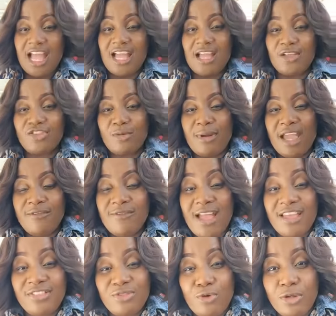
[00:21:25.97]
uh, so my
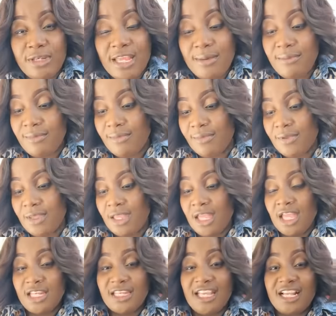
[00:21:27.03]
advice not them,
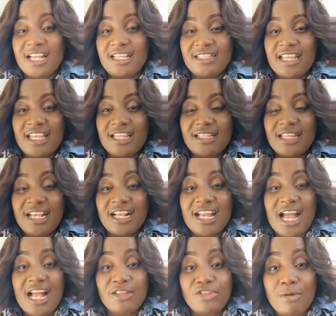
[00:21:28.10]
then then, then
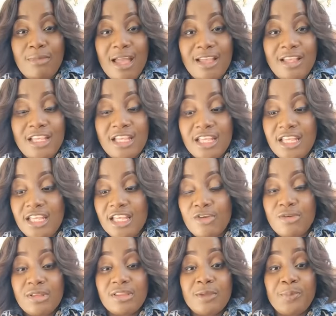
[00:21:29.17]
call some
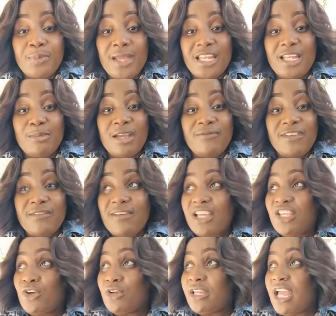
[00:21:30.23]
recipient them and
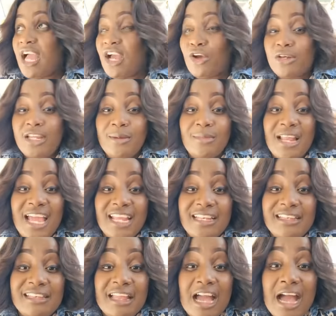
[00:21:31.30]
favor yo, they angle them
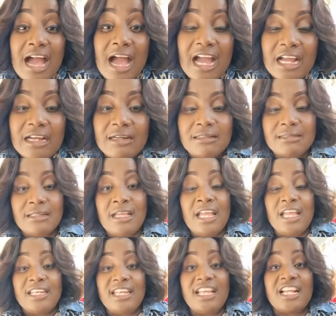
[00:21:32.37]
like dog.
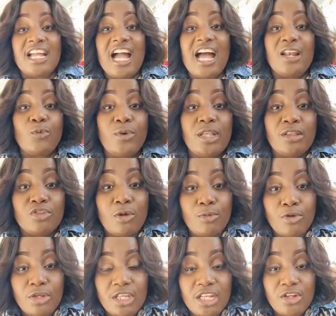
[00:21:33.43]
Then call
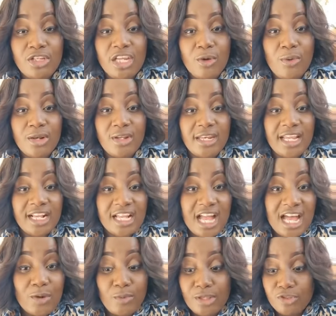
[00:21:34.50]
Winston, you know, you one of them
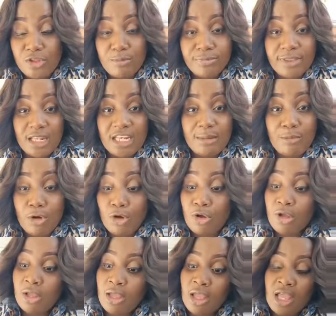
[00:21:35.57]
call Winston, tell them
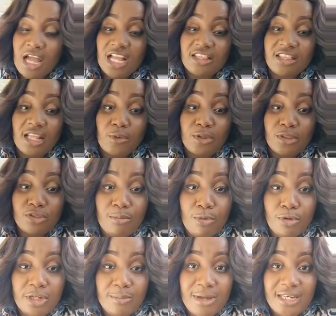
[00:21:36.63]
about, I tell Winston
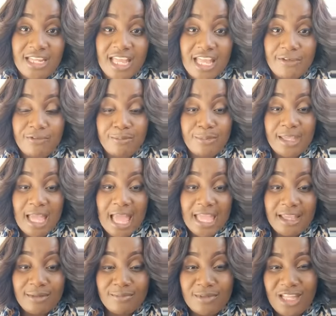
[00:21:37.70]
about them at the
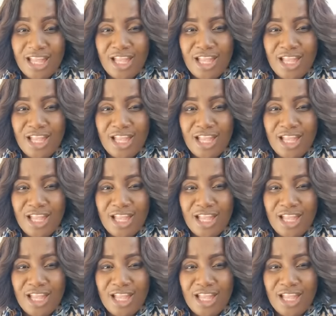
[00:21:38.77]
FBI.